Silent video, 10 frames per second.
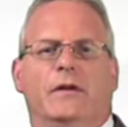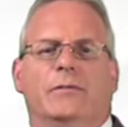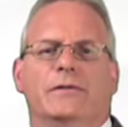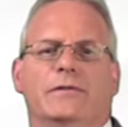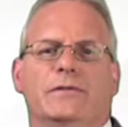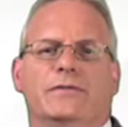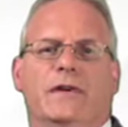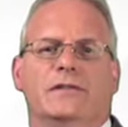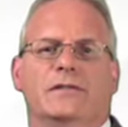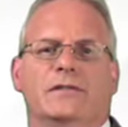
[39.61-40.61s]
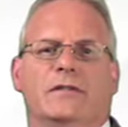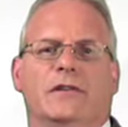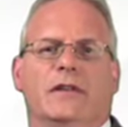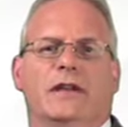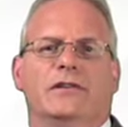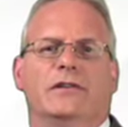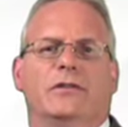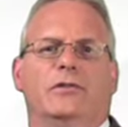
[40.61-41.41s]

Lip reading: research vessels of the National